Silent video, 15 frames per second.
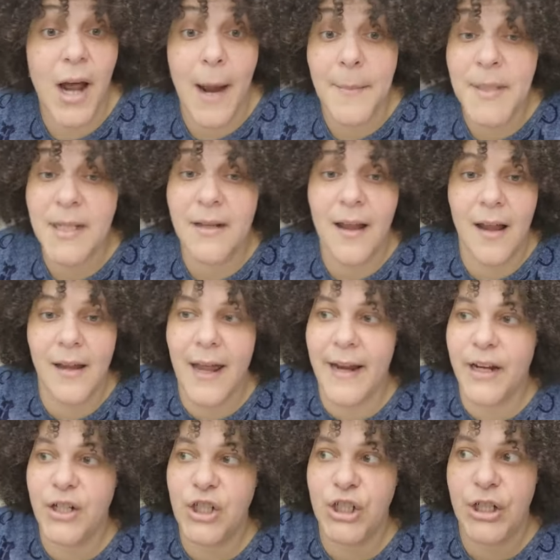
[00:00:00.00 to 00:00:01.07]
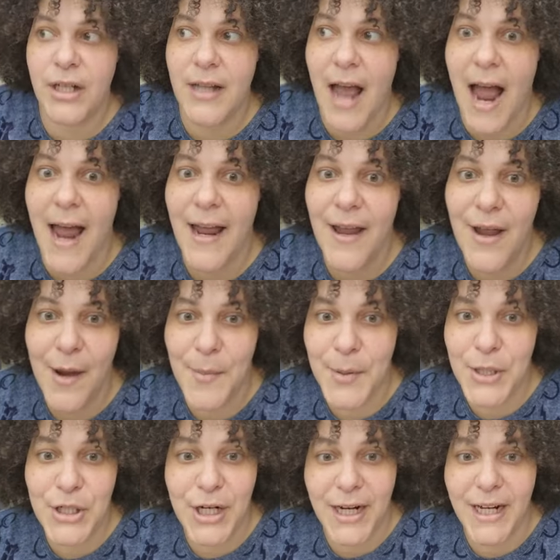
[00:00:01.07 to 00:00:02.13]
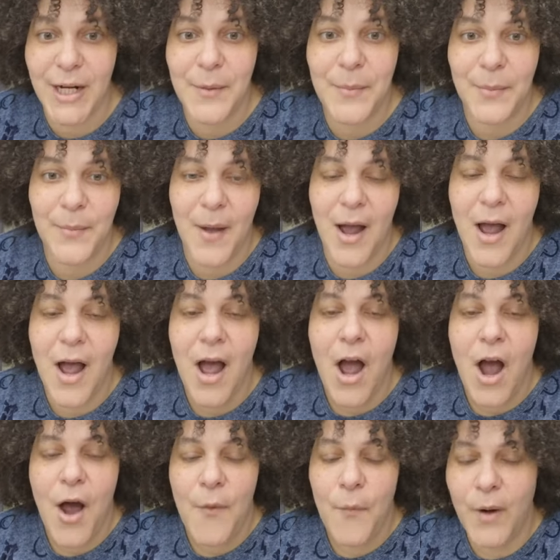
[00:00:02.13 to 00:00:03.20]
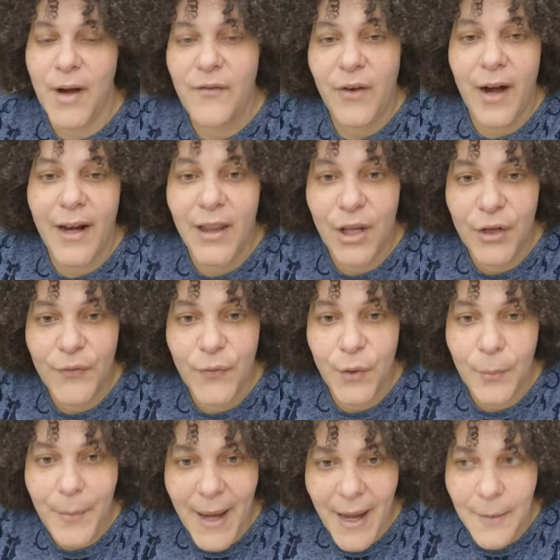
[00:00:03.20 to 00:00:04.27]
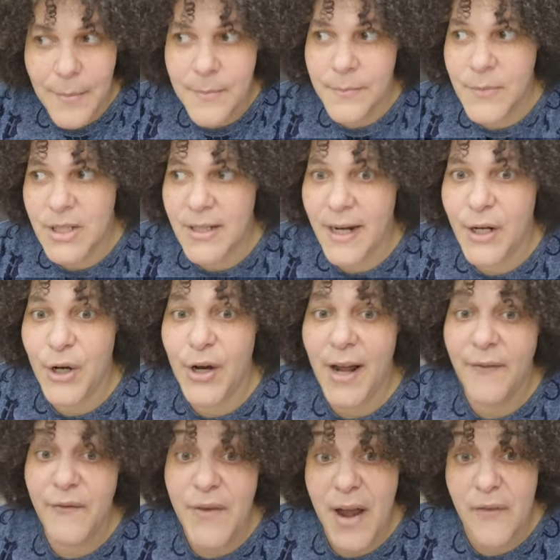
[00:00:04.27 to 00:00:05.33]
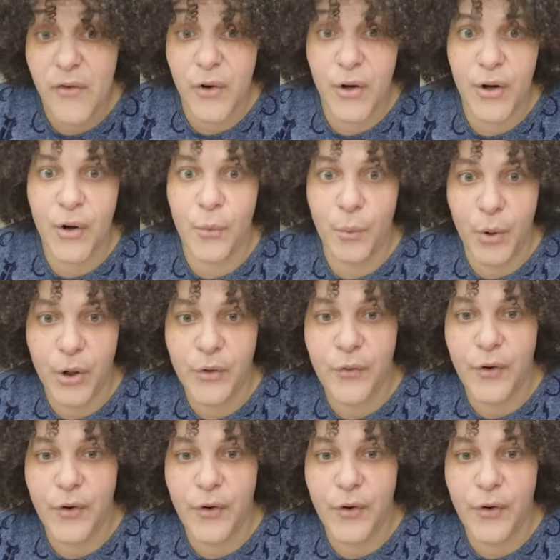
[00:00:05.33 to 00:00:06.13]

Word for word: I'm t- like sh- I appreciate any whenever I look for a bag designer and I've never worked